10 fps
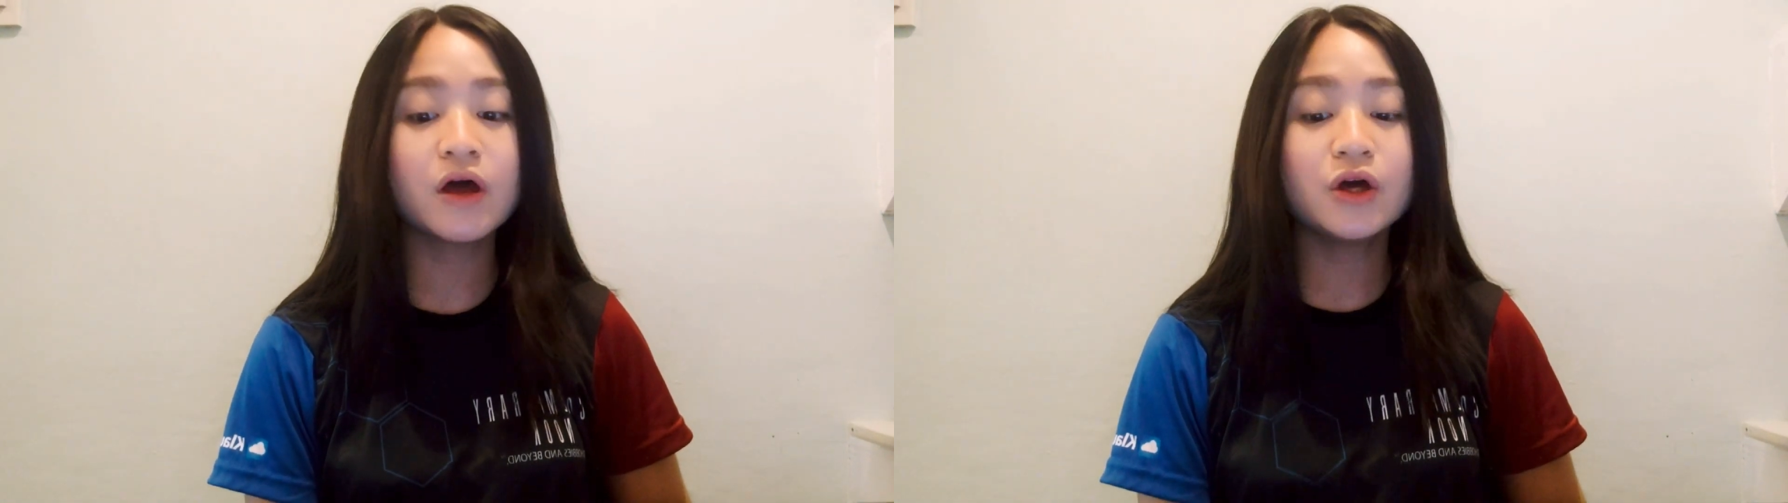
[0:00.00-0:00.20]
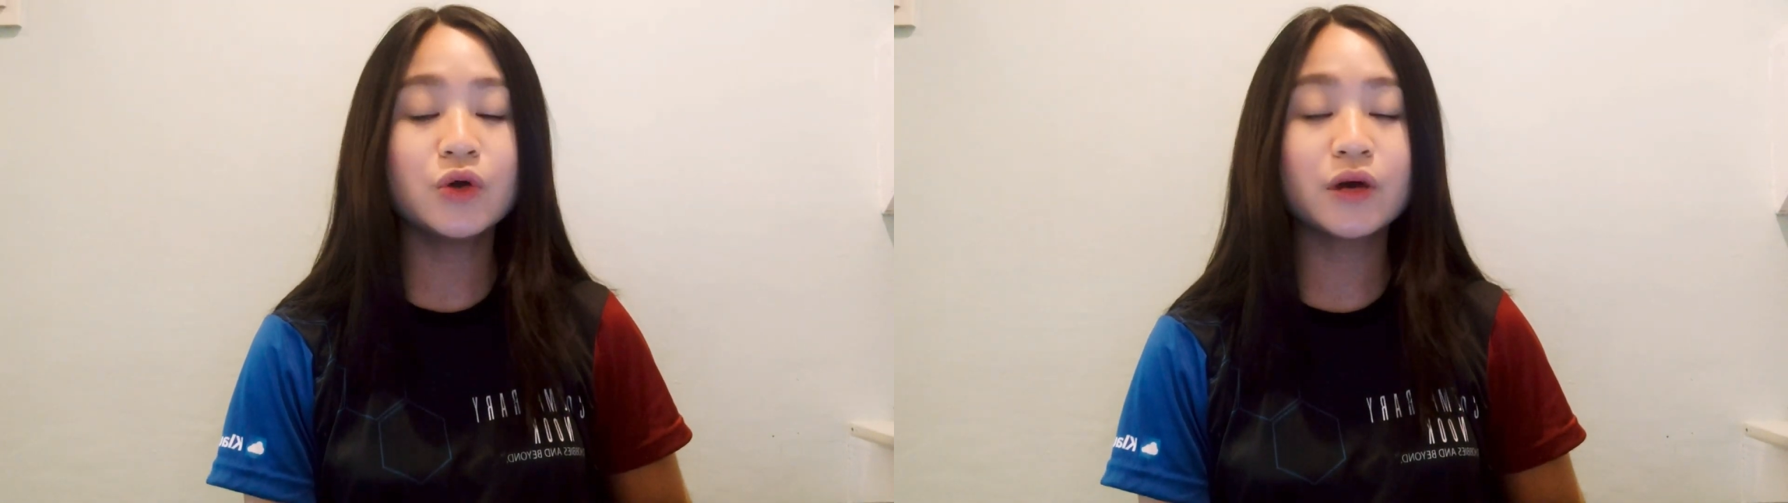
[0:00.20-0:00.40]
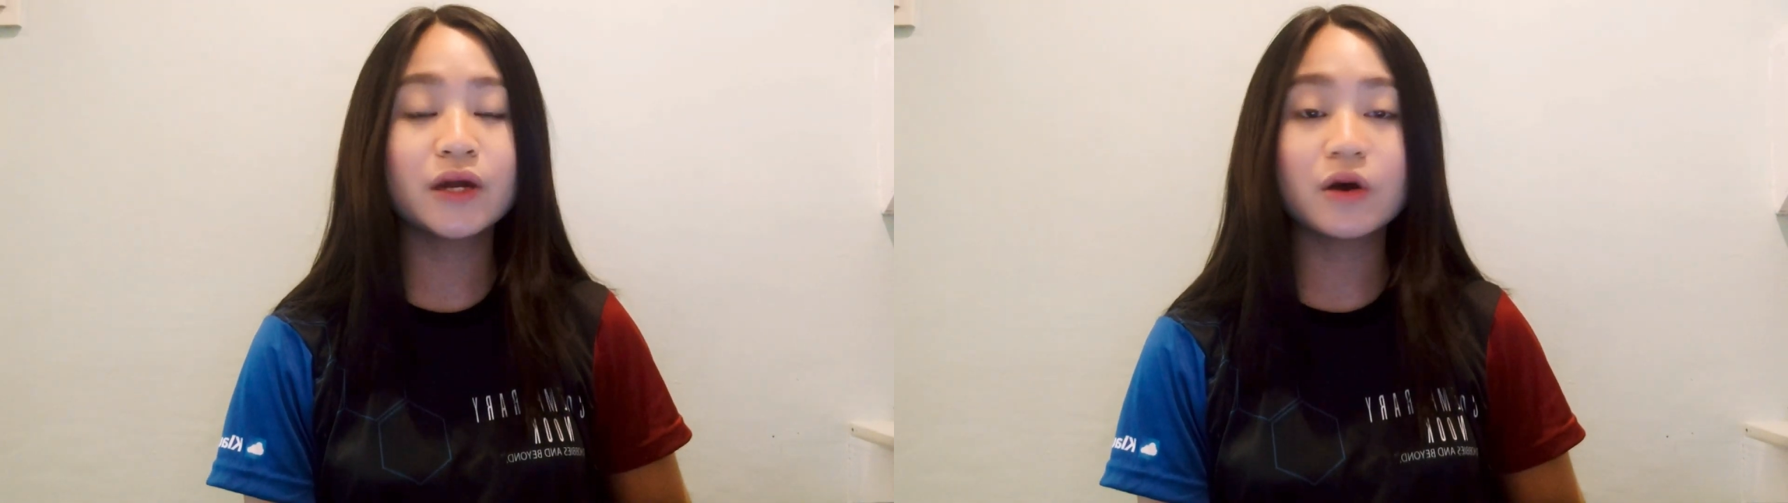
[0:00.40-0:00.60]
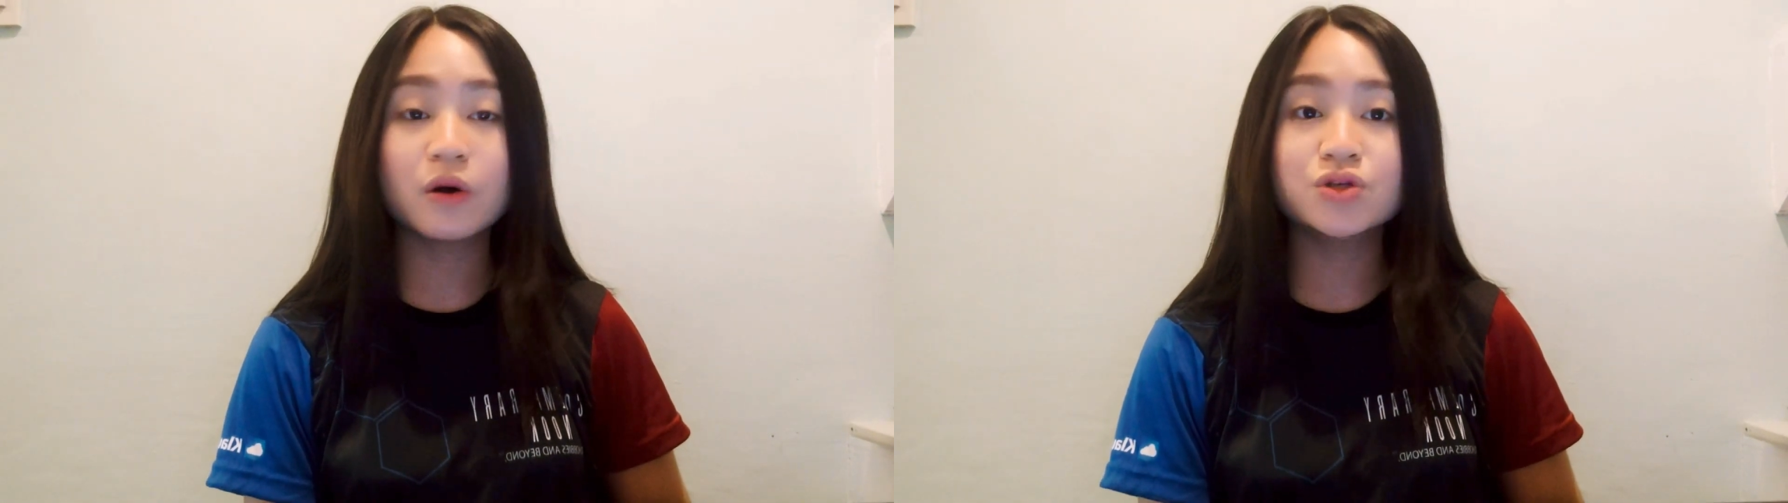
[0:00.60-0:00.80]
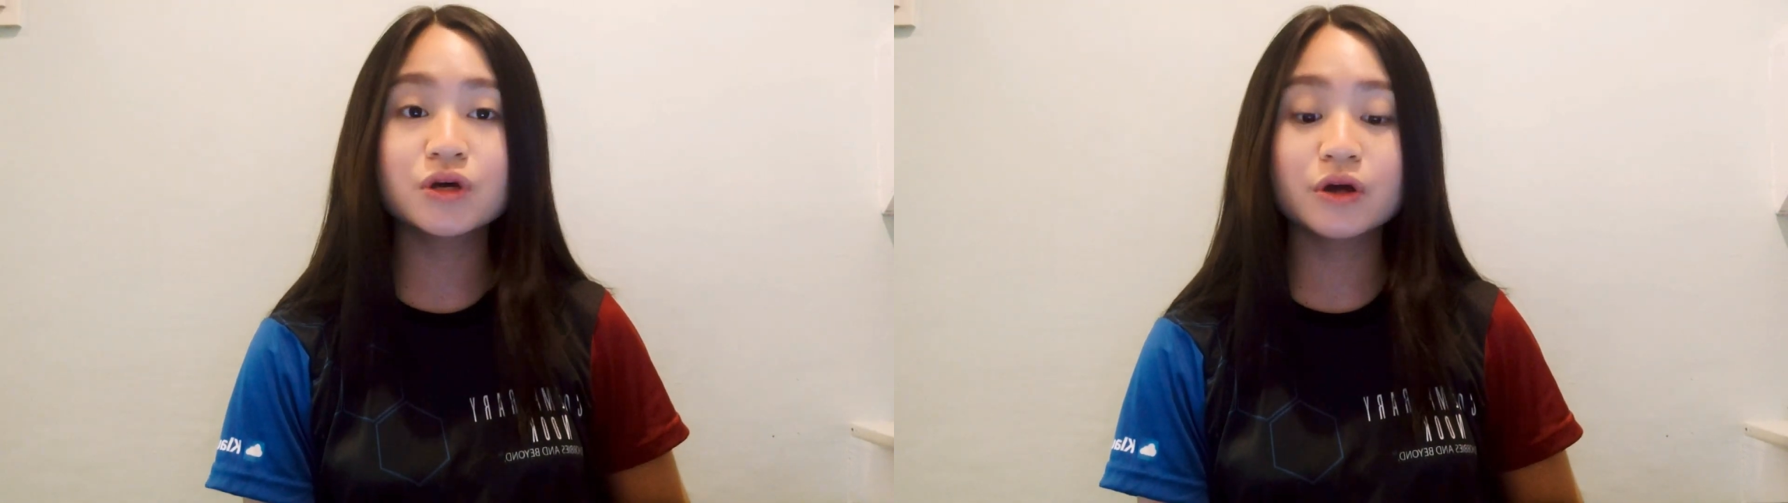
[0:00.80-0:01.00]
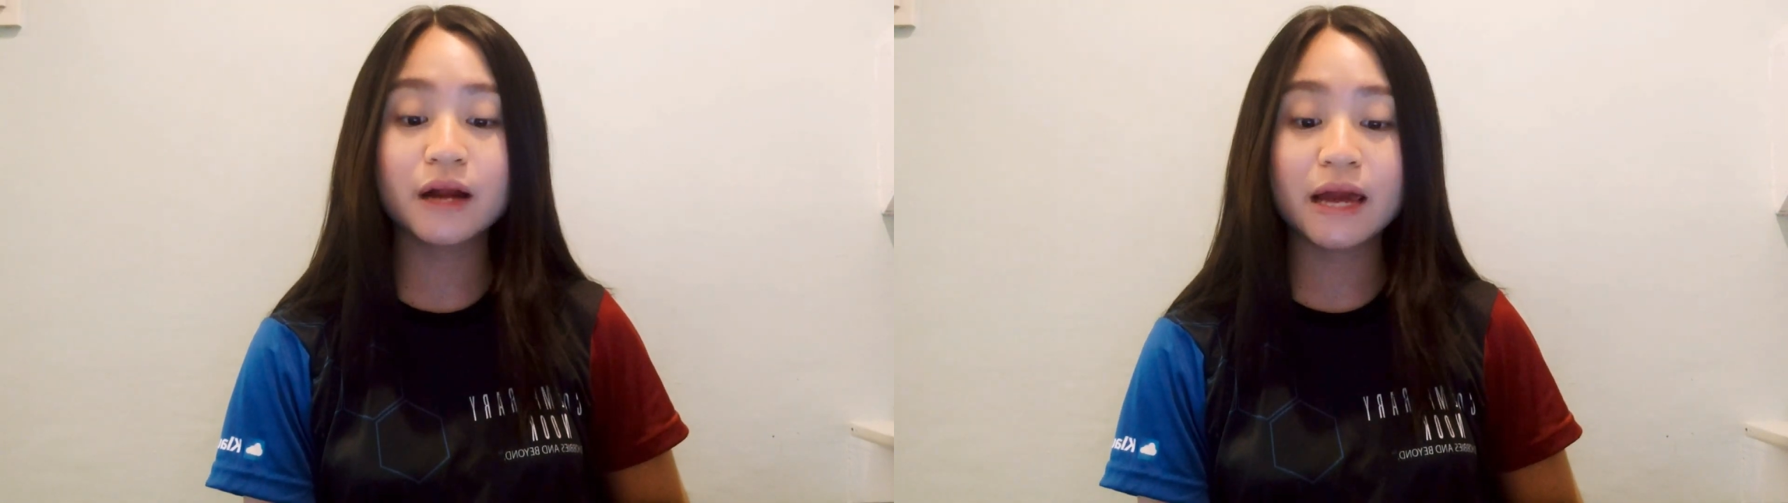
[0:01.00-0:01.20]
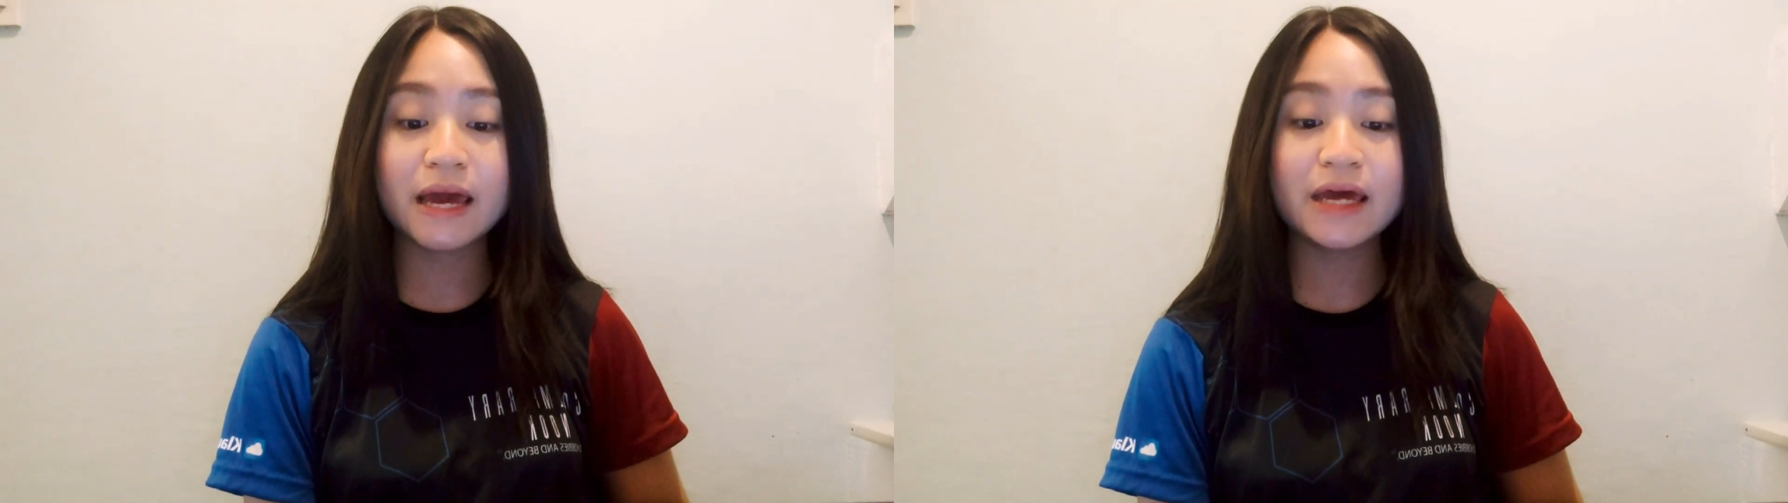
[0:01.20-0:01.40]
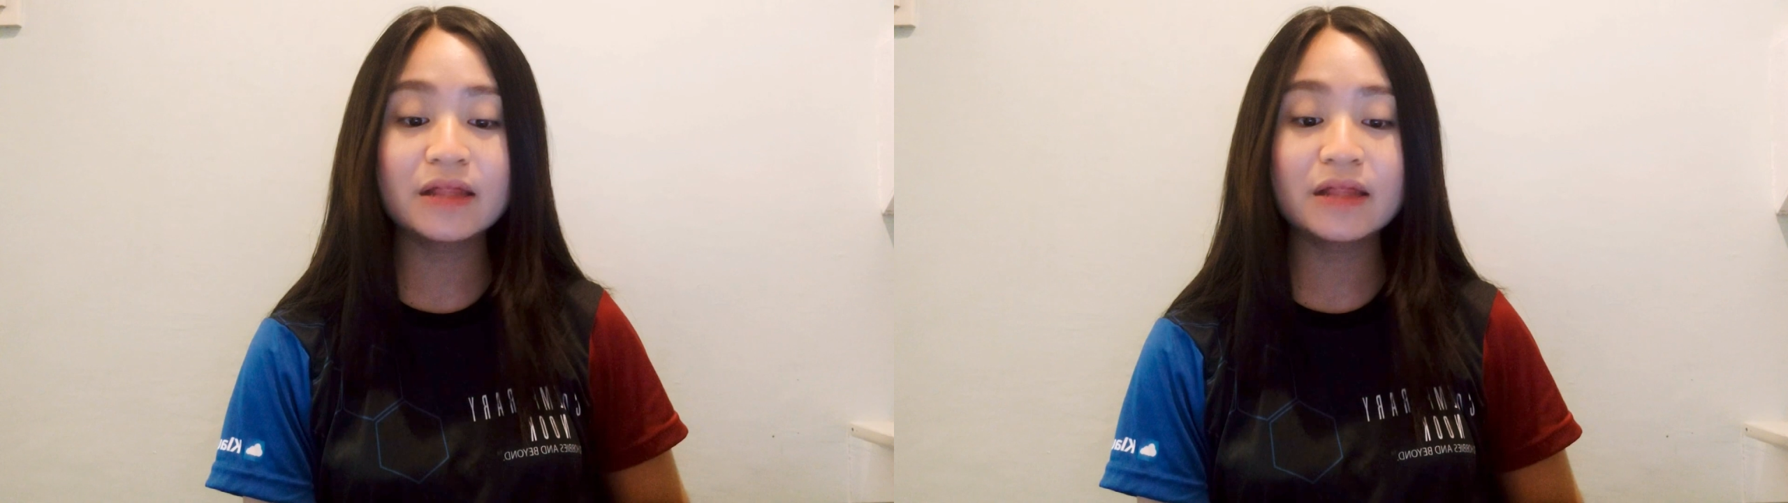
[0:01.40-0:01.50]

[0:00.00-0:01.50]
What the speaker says: You can also create